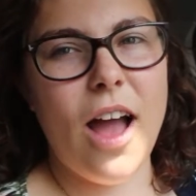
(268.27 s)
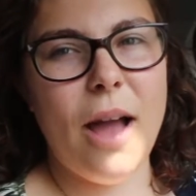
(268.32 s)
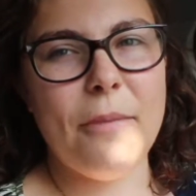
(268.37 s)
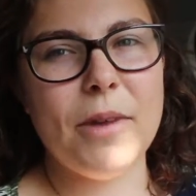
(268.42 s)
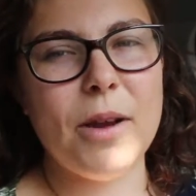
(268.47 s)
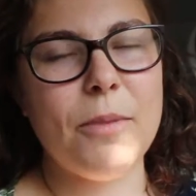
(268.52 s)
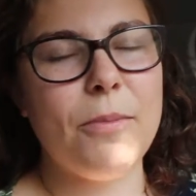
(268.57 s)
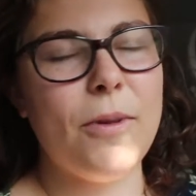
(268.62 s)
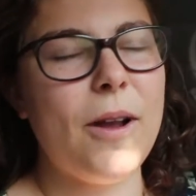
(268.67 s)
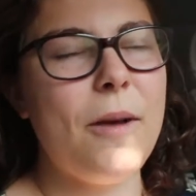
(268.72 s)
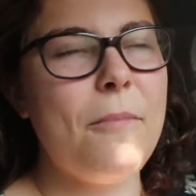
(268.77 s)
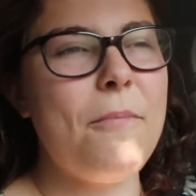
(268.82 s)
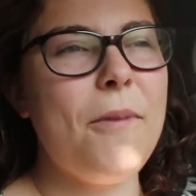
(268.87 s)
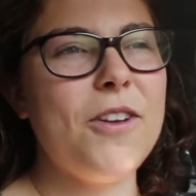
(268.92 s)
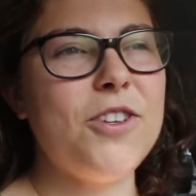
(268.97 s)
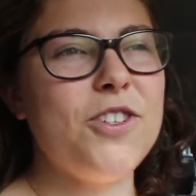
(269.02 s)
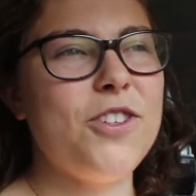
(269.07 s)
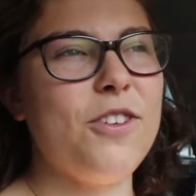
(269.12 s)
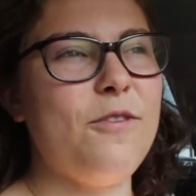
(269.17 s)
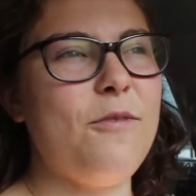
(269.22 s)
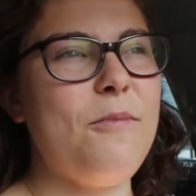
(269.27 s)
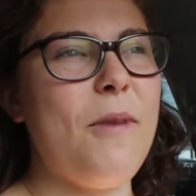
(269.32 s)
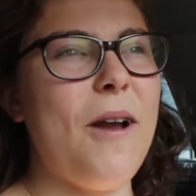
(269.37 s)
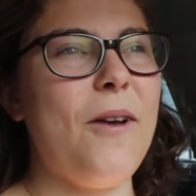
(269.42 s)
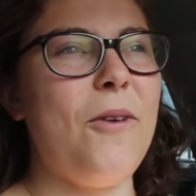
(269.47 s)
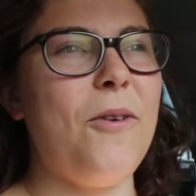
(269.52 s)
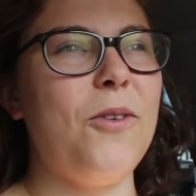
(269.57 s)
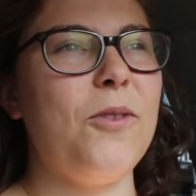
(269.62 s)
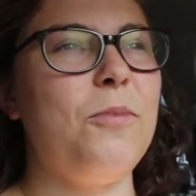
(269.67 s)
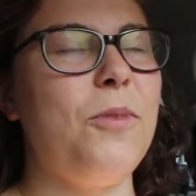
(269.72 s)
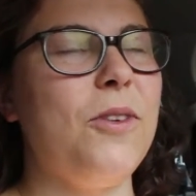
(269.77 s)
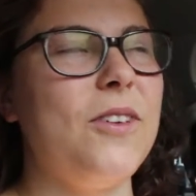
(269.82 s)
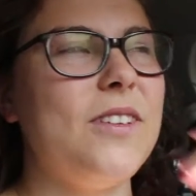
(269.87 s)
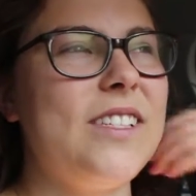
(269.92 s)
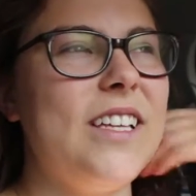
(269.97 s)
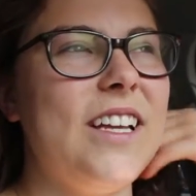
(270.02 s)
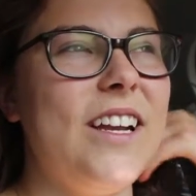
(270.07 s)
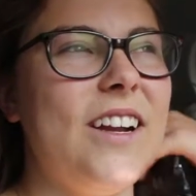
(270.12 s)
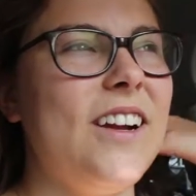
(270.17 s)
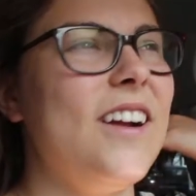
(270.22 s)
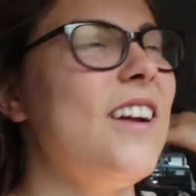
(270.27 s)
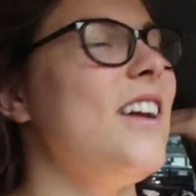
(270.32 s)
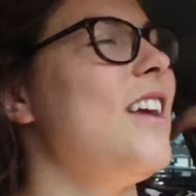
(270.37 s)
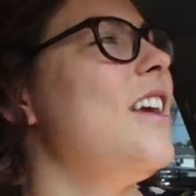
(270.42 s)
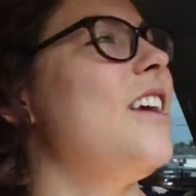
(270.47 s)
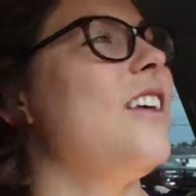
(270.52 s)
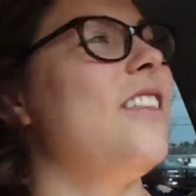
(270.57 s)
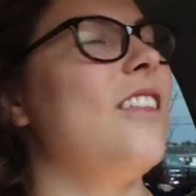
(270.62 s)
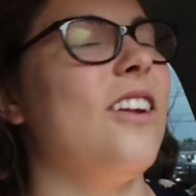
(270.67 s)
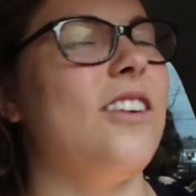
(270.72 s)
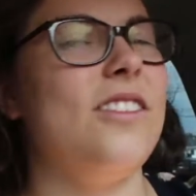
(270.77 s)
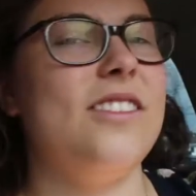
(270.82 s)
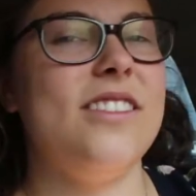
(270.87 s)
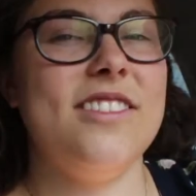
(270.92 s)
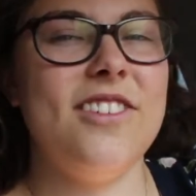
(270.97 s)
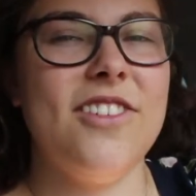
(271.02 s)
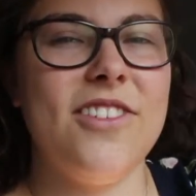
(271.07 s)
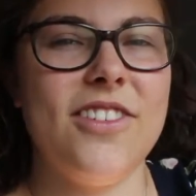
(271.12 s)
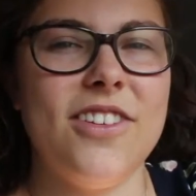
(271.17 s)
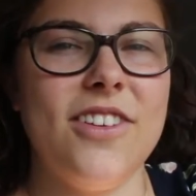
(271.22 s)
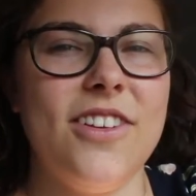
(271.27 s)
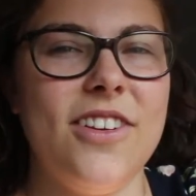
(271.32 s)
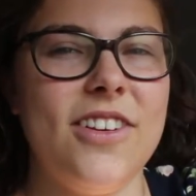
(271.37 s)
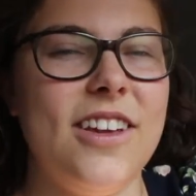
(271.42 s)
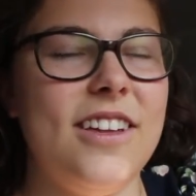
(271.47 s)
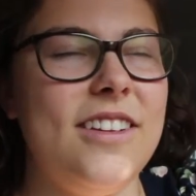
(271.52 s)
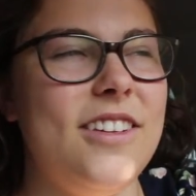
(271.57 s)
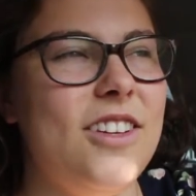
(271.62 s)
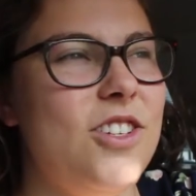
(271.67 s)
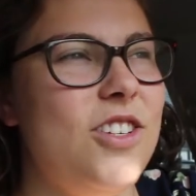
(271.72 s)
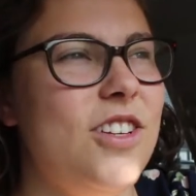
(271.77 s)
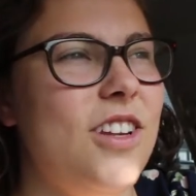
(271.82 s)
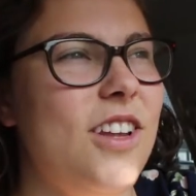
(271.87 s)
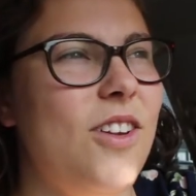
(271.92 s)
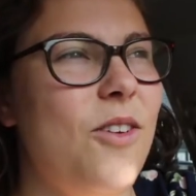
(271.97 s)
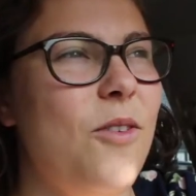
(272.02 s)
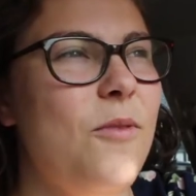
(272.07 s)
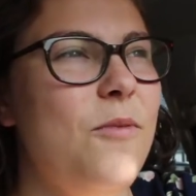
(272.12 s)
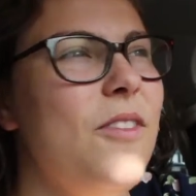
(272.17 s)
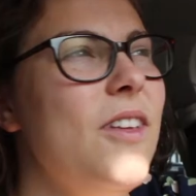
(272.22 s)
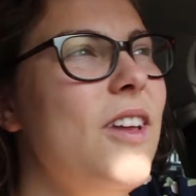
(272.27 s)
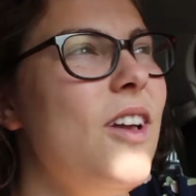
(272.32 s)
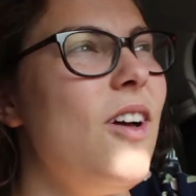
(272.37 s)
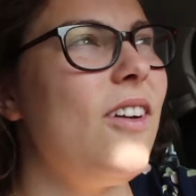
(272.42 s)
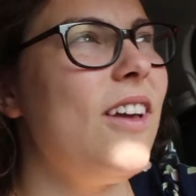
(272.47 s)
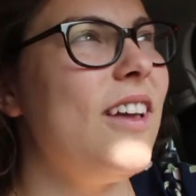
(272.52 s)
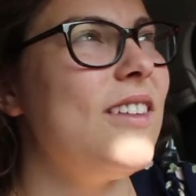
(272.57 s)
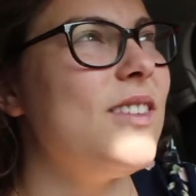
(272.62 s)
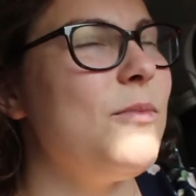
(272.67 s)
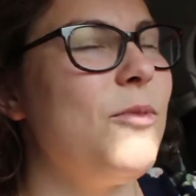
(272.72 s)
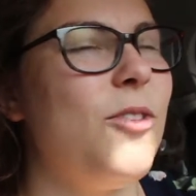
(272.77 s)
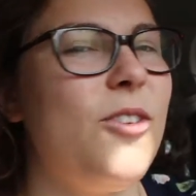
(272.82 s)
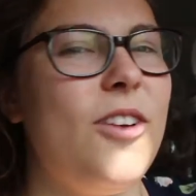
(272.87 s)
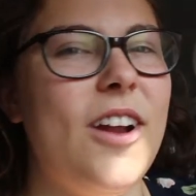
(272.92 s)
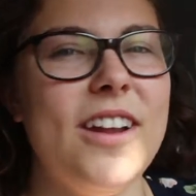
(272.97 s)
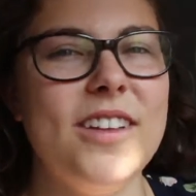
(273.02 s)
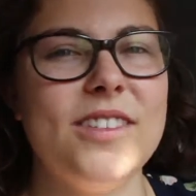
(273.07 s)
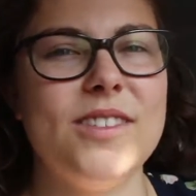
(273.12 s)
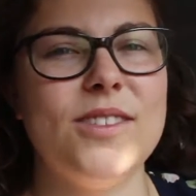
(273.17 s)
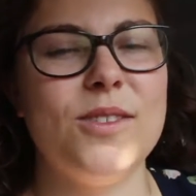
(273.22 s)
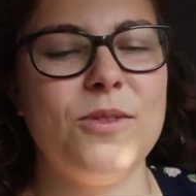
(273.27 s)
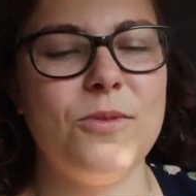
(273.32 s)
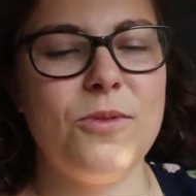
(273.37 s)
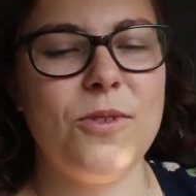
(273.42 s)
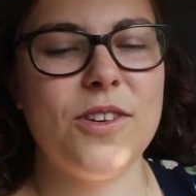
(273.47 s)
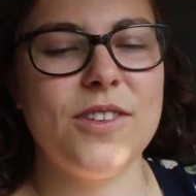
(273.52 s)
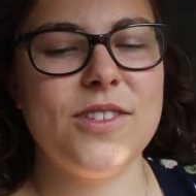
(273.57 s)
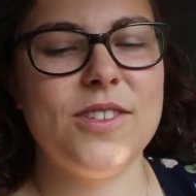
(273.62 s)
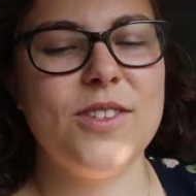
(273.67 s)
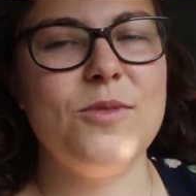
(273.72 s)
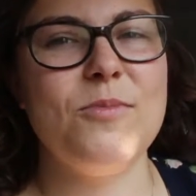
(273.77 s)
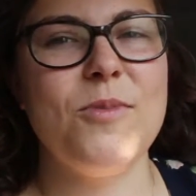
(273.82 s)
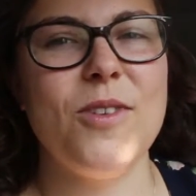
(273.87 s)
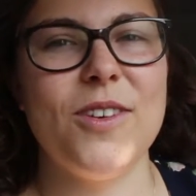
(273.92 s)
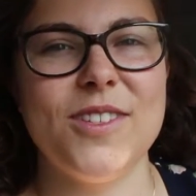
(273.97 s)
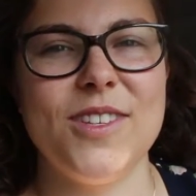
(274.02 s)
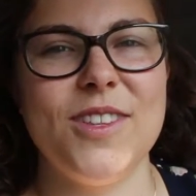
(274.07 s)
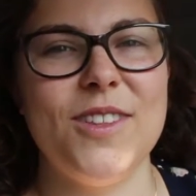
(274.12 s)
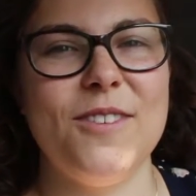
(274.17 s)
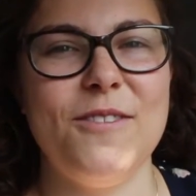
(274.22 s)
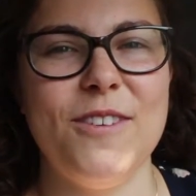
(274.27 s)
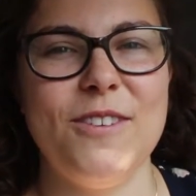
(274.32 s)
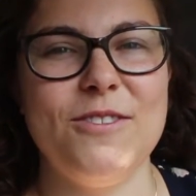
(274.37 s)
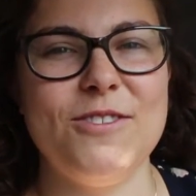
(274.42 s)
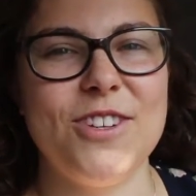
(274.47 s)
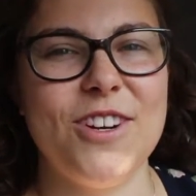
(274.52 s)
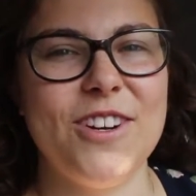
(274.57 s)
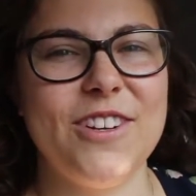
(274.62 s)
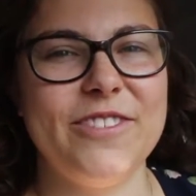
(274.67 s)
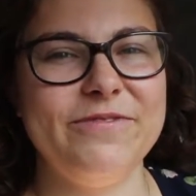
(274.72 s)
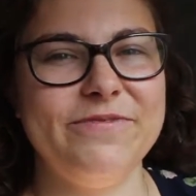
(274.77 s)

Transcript: I'm gonna bring a bunch of my old books here that are still in good condition and hopefully I'll get some credits towards new books in the future.